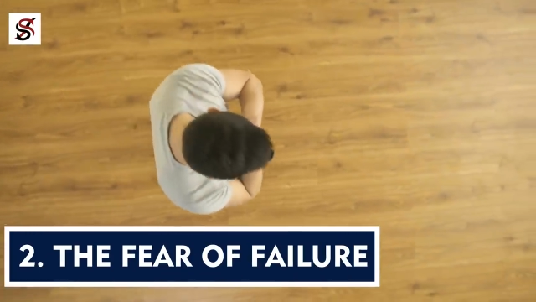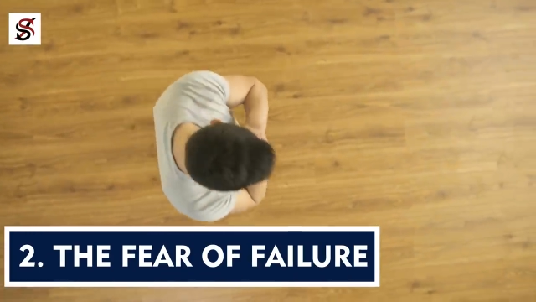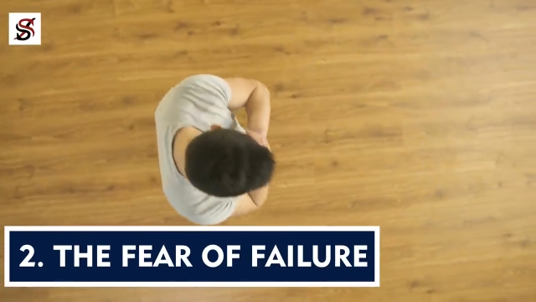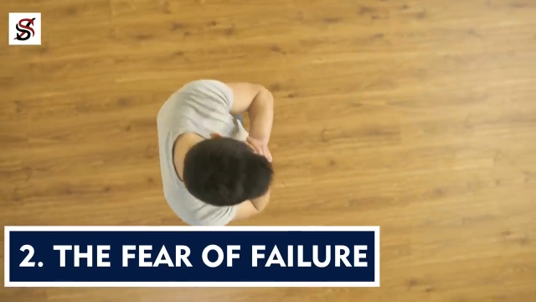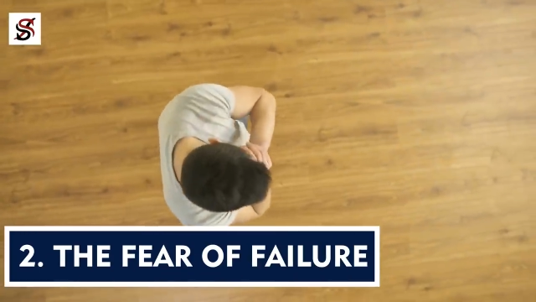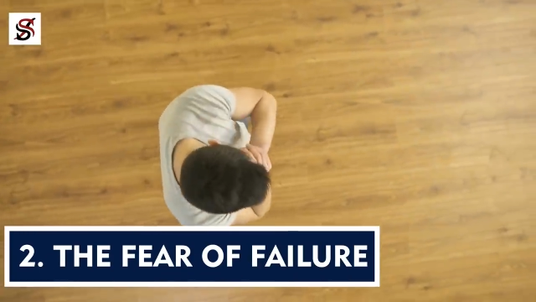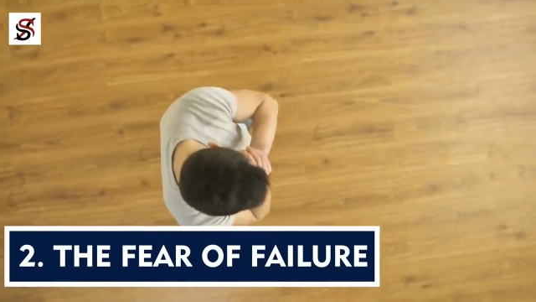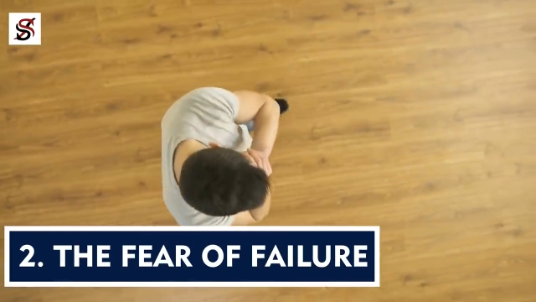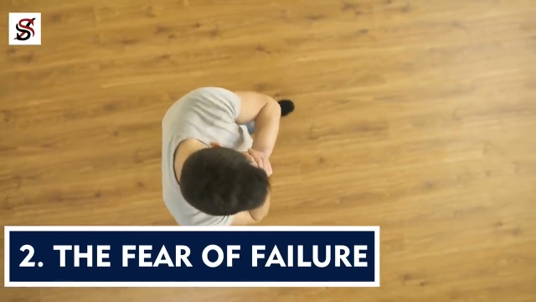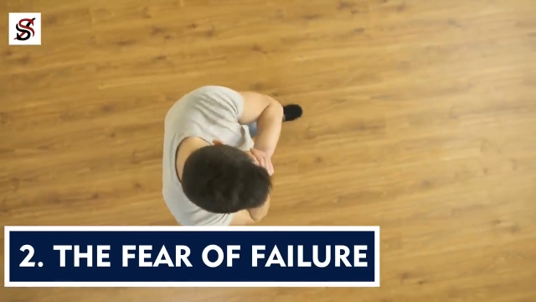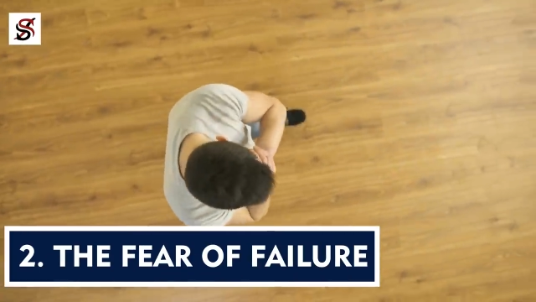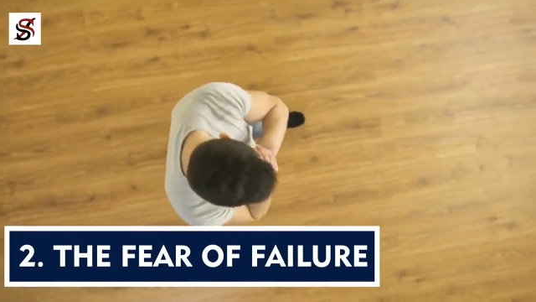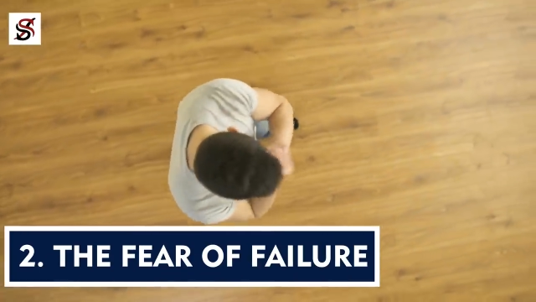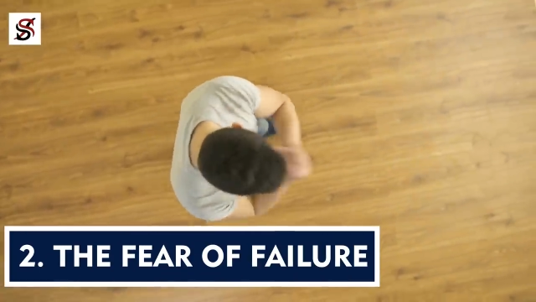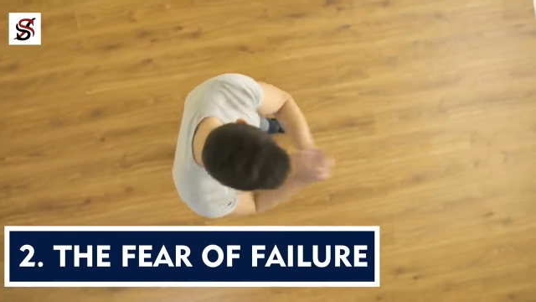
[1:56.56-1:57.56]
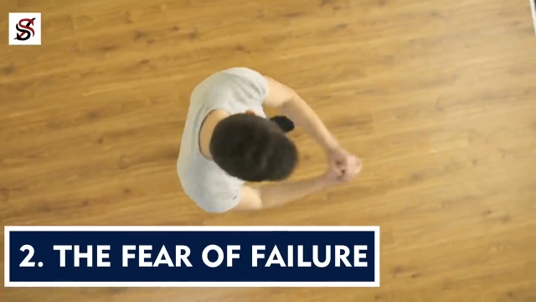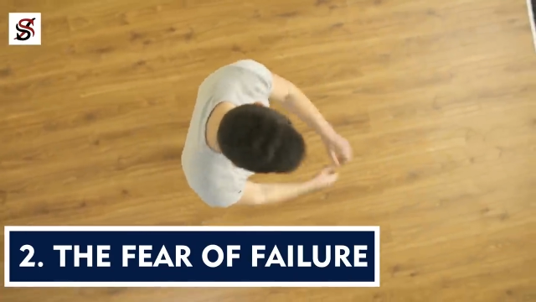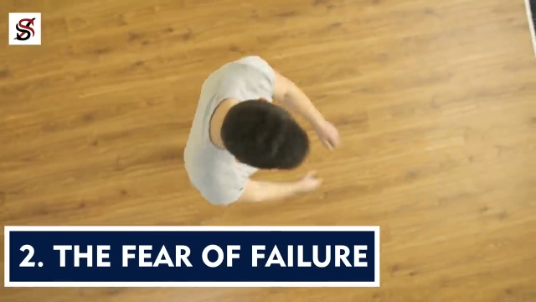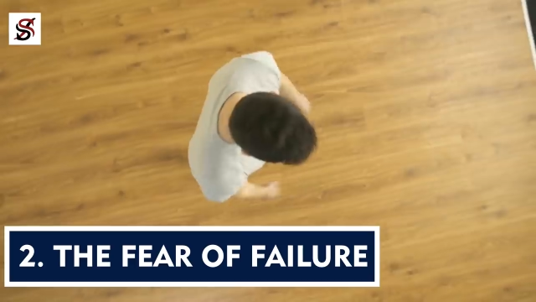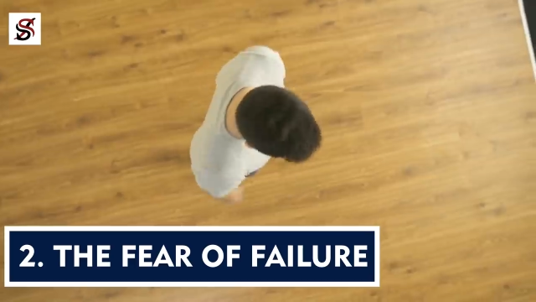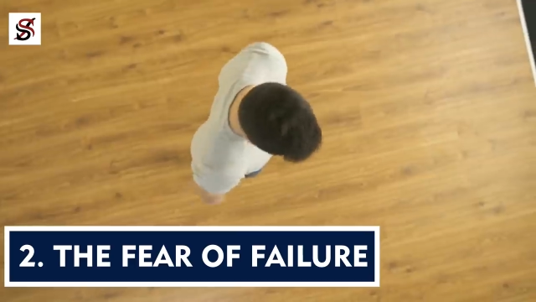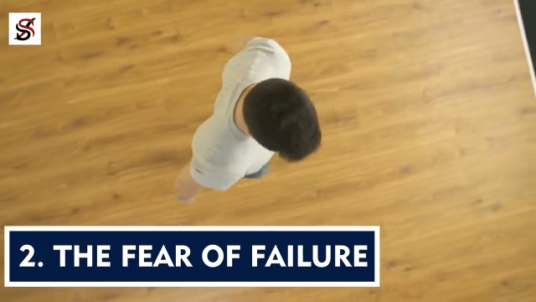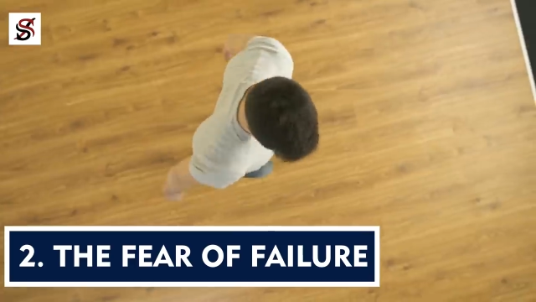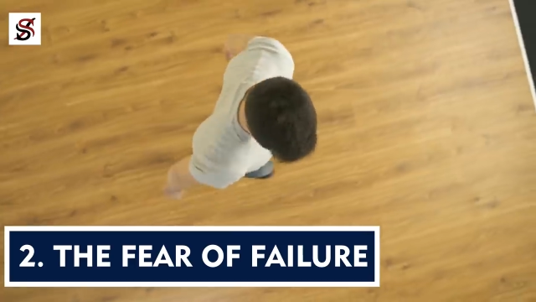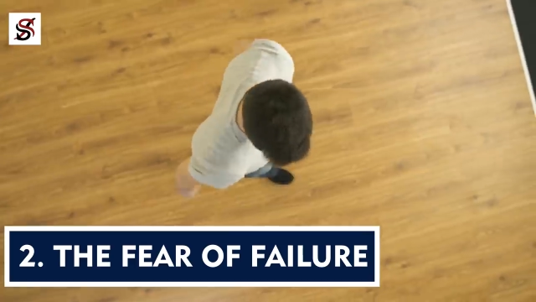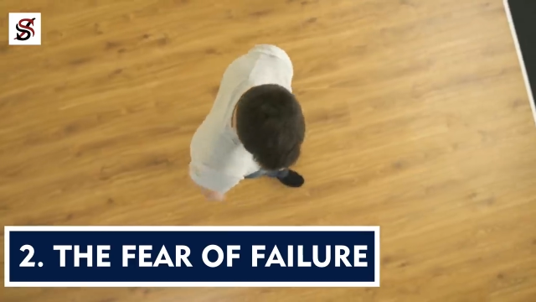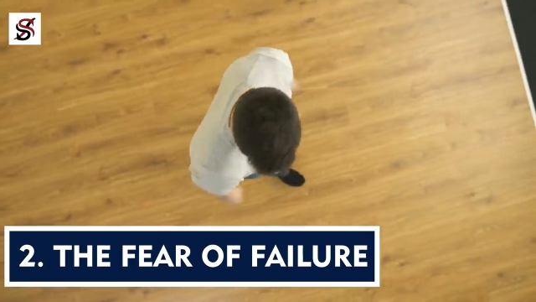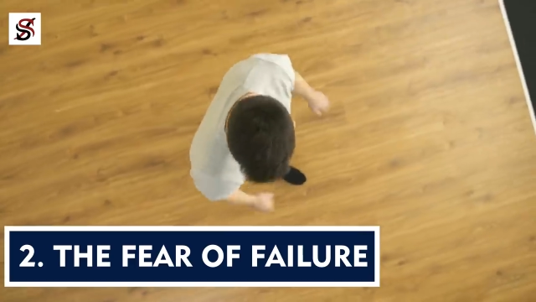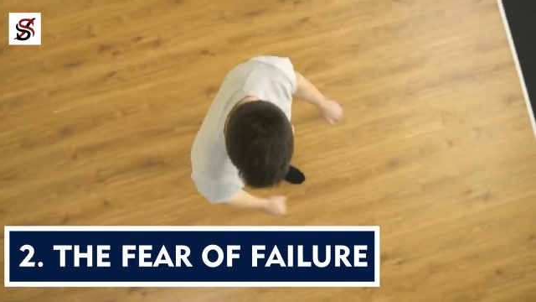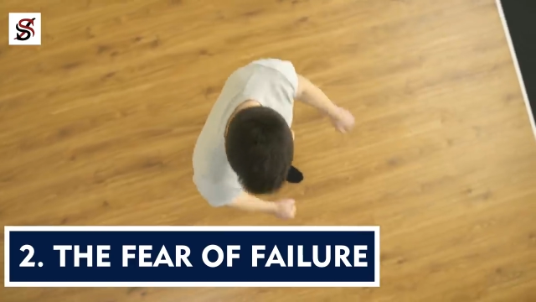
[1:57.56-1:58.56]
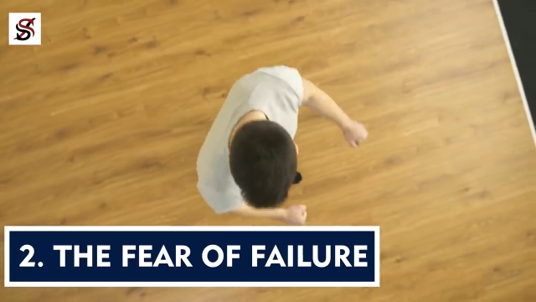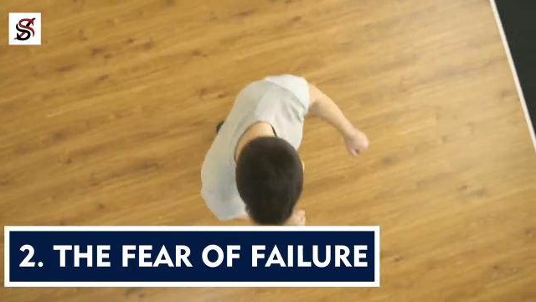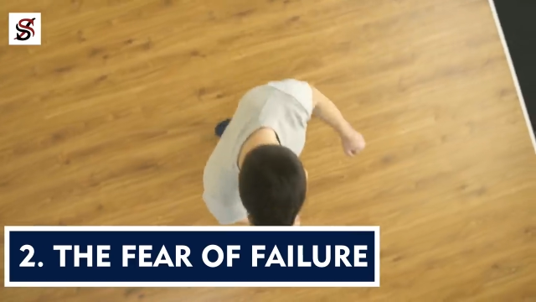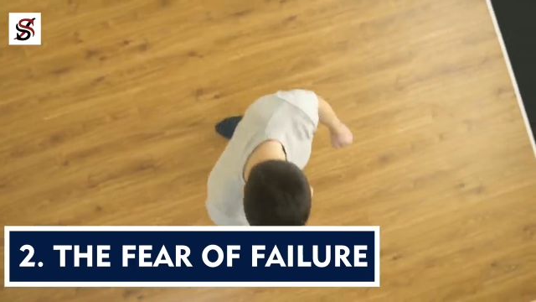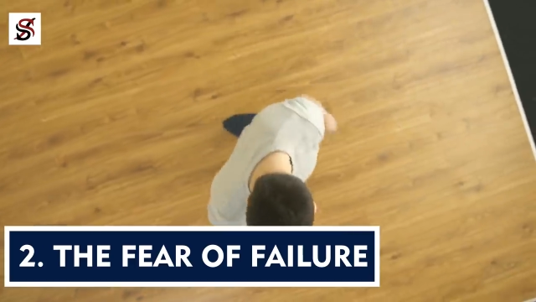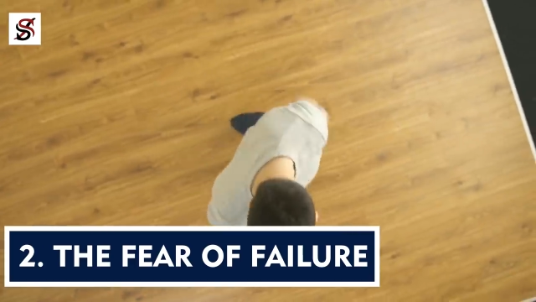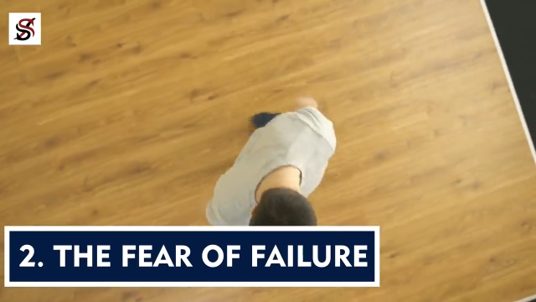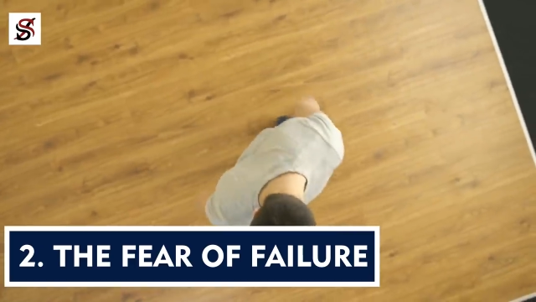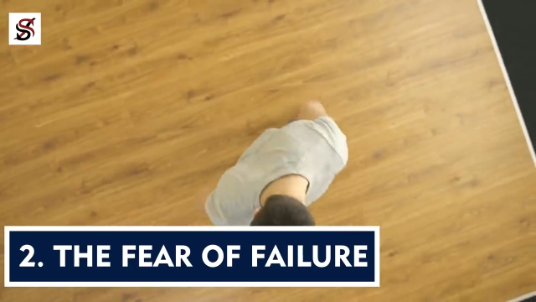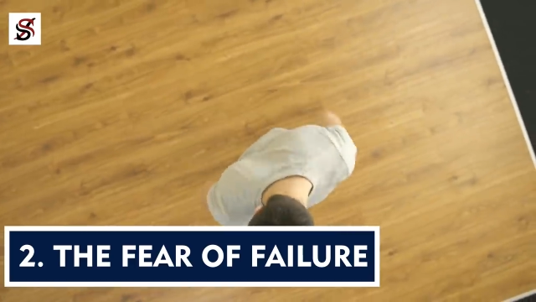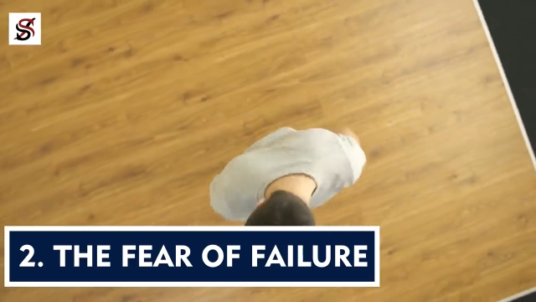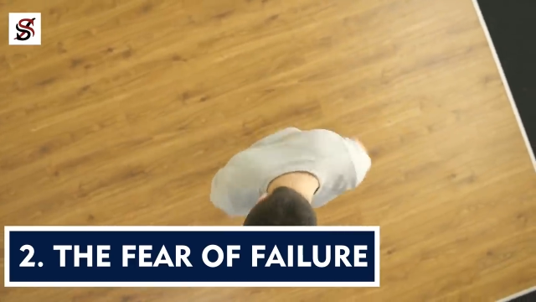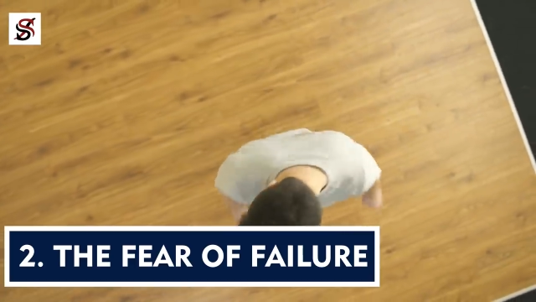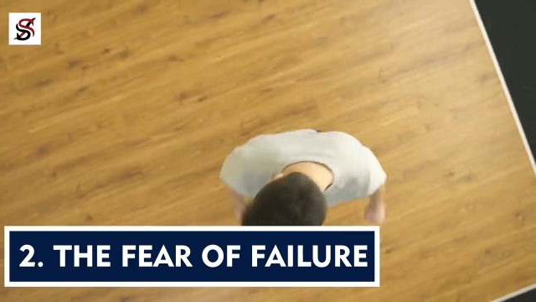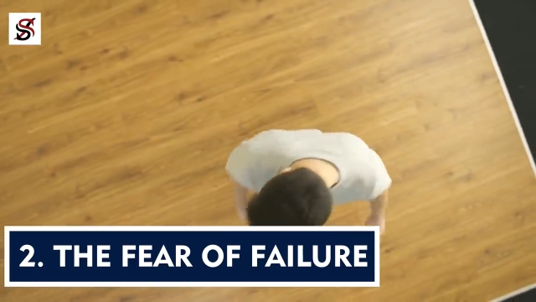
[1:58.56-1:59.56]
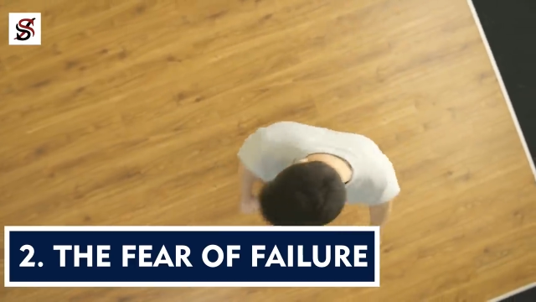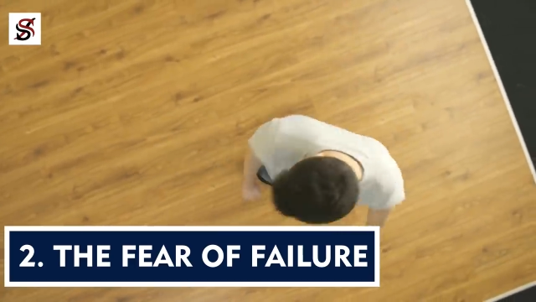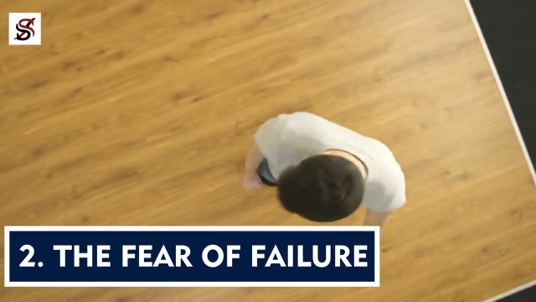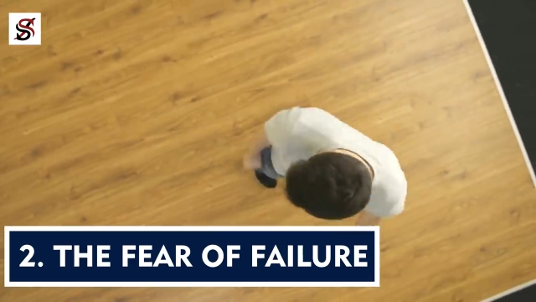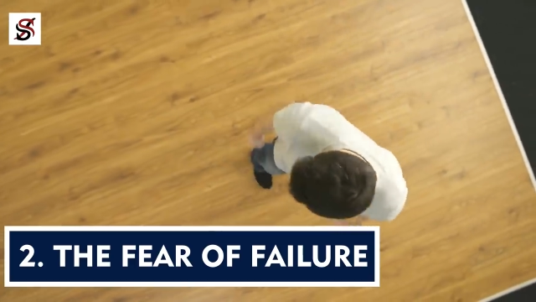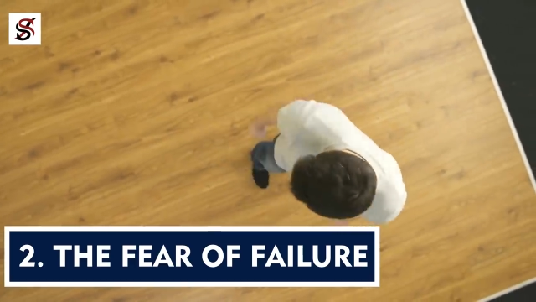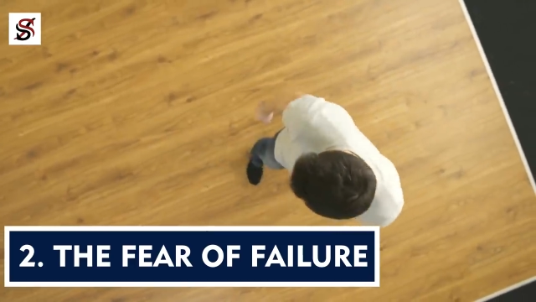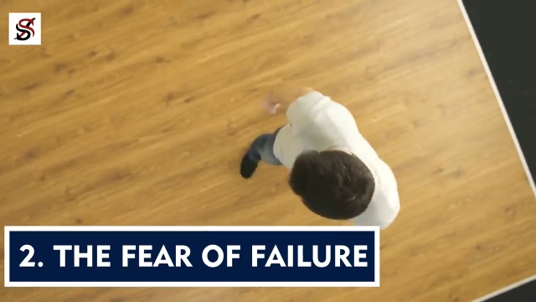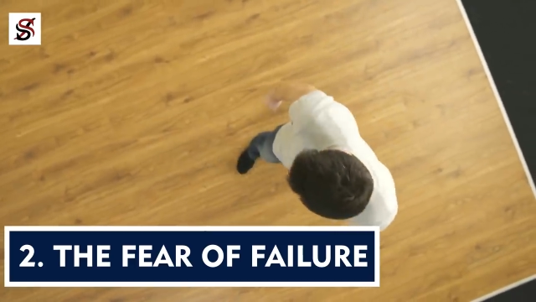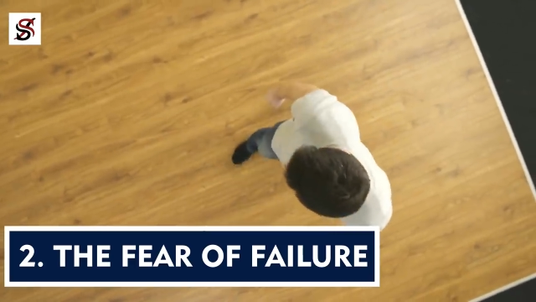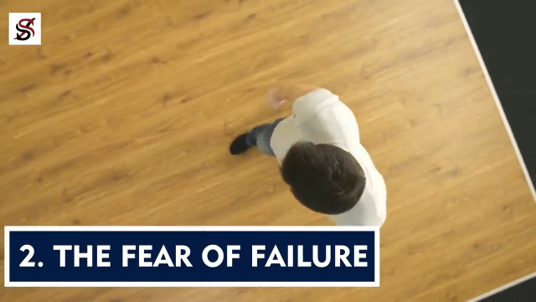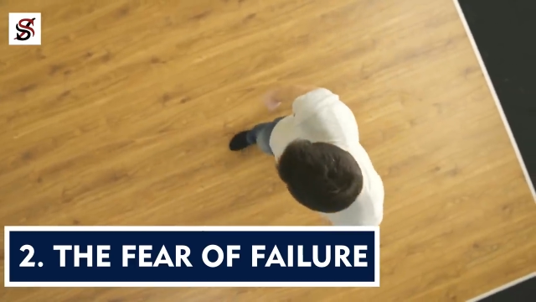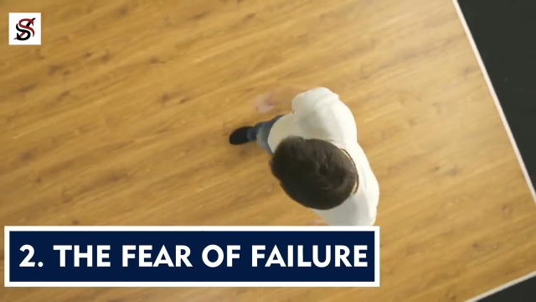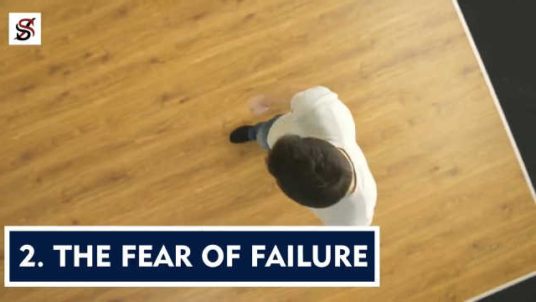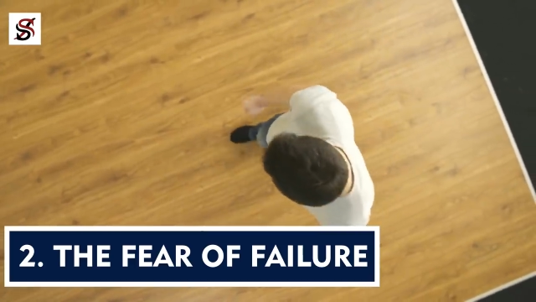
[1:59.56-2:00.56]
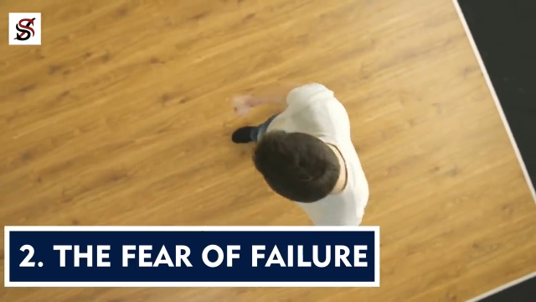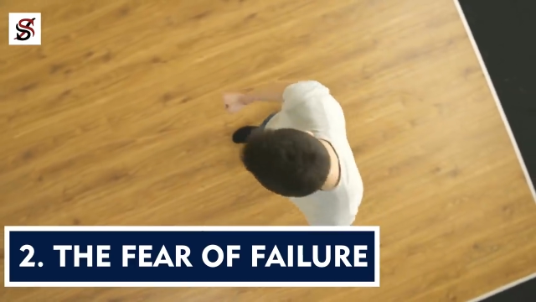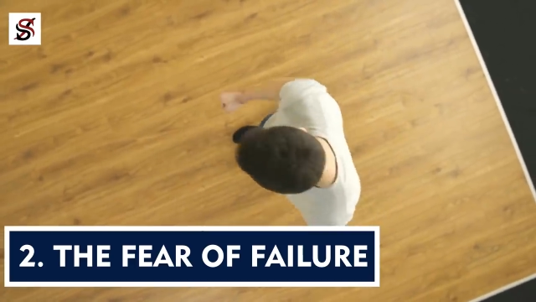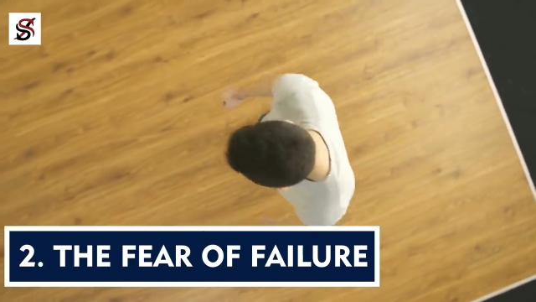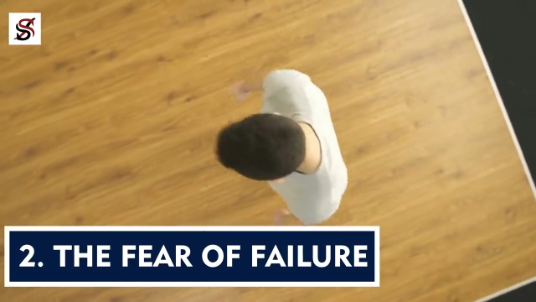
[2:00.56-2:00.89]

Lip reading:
Nobody's mouth can be seen.